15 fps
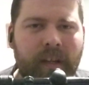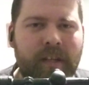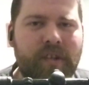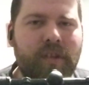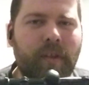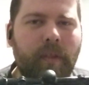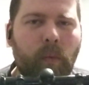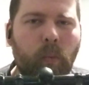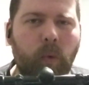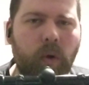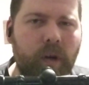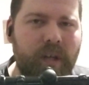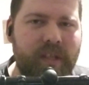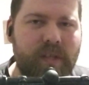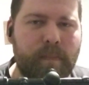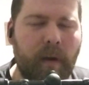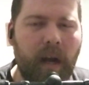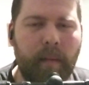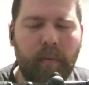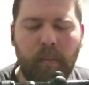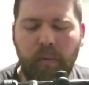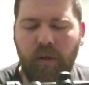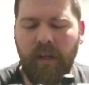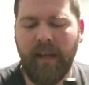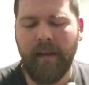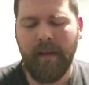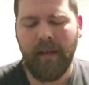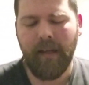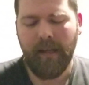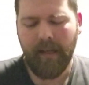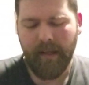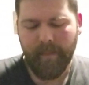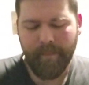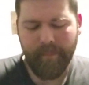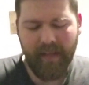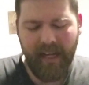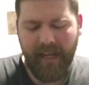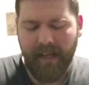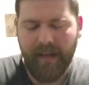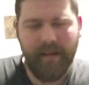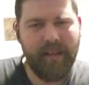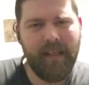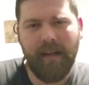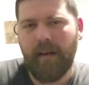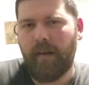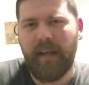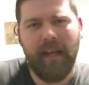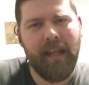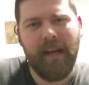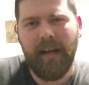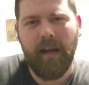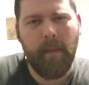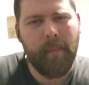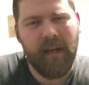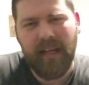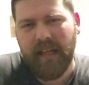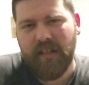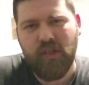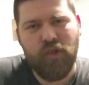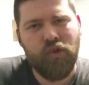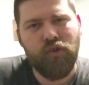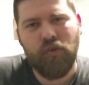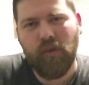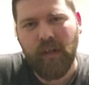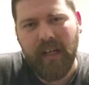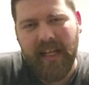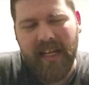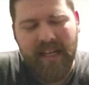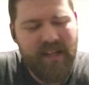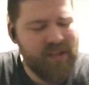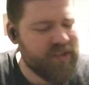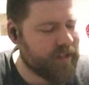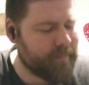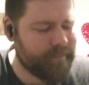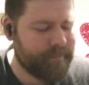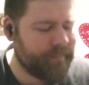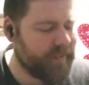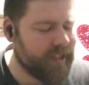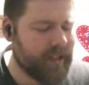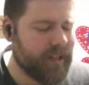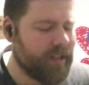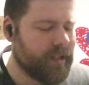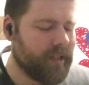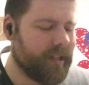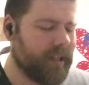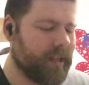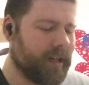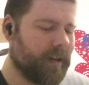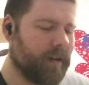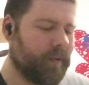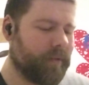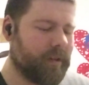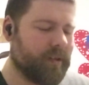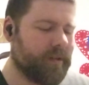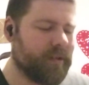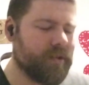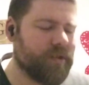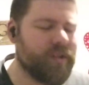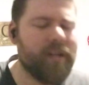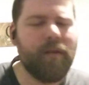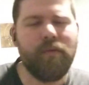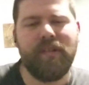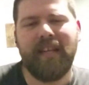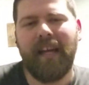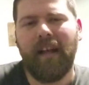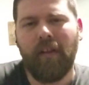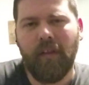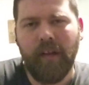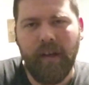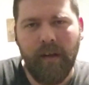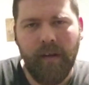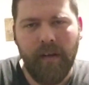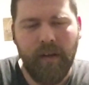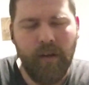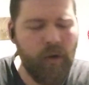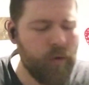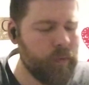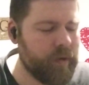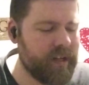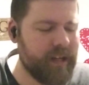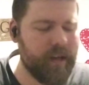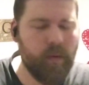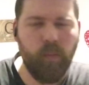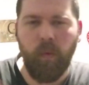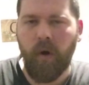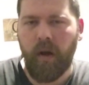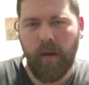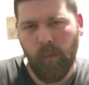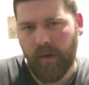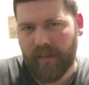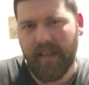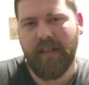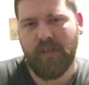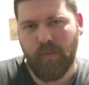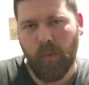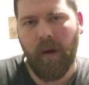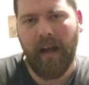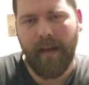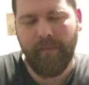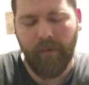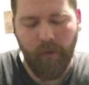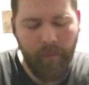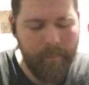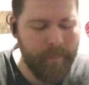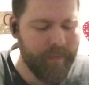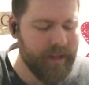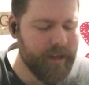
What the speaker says: into the woods probably and, you know, hit it up against trees, and, you know, there's no telling who did what with this rifle.